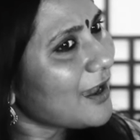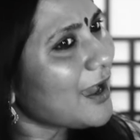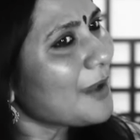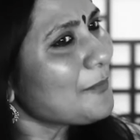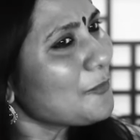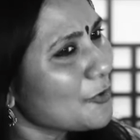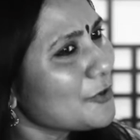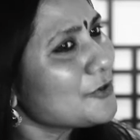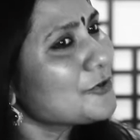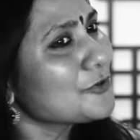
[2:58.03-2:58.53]

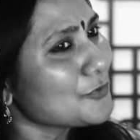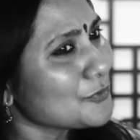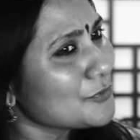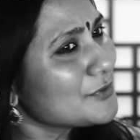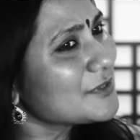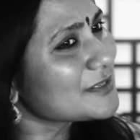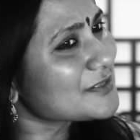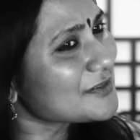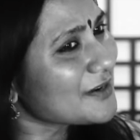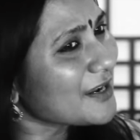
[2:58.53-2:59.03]
I'm going to
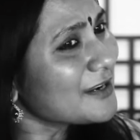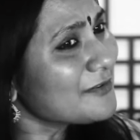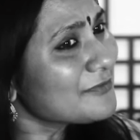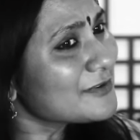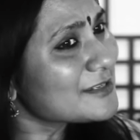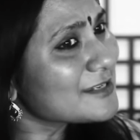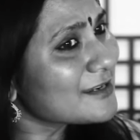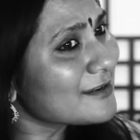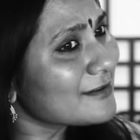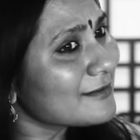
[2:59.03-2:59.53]
do this, right,
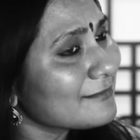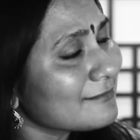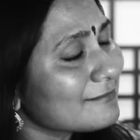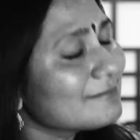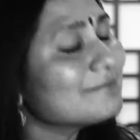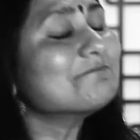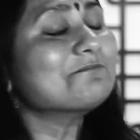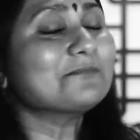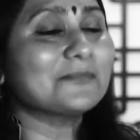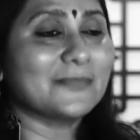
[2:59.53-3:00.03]
Vijaya?
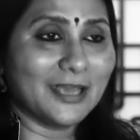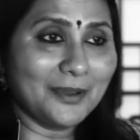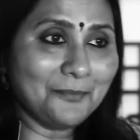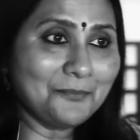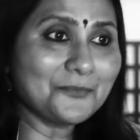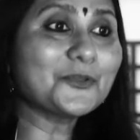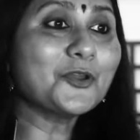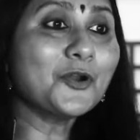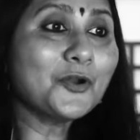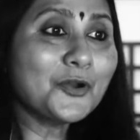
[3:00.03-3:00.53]

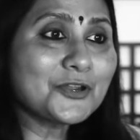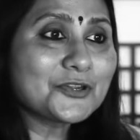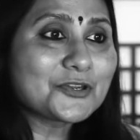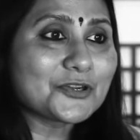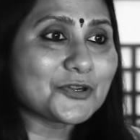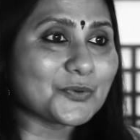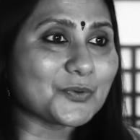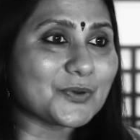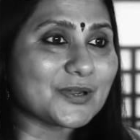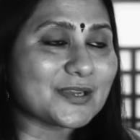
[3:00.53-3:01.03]
Yep, you're going
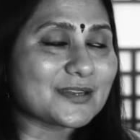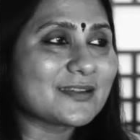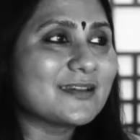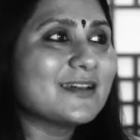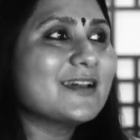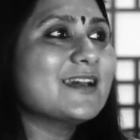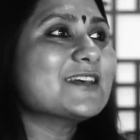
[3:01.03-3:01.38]
to do it.